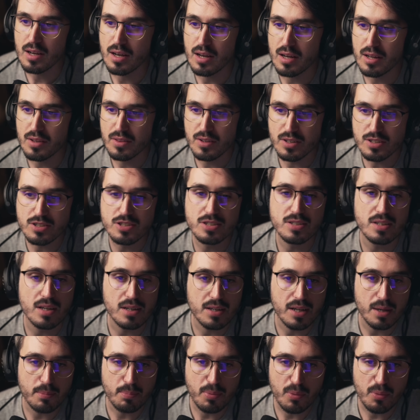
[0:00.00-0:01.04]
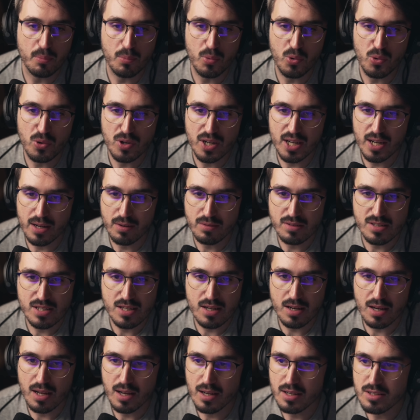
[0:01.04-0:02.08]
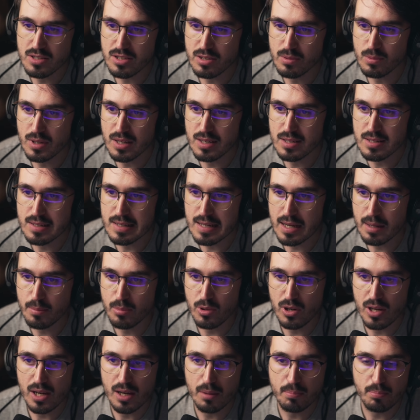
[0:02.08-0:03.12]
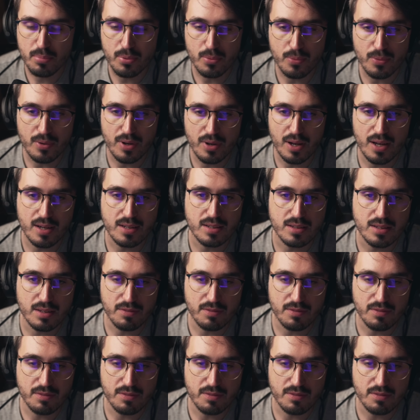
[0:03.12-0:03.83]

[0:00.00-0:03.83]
There's a couple more counter lines I want to double up, like the